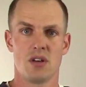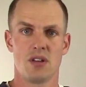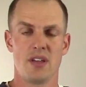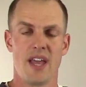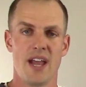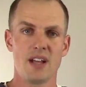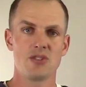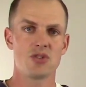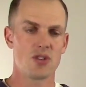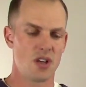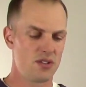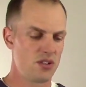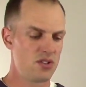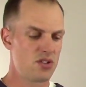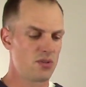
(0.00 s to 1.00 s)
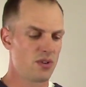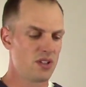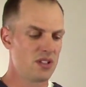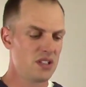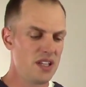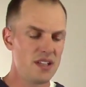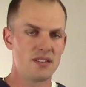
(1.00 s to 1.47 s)
The answer isn't to
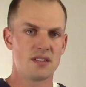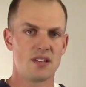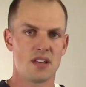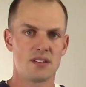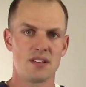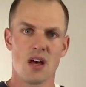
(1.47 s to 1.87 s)
release this.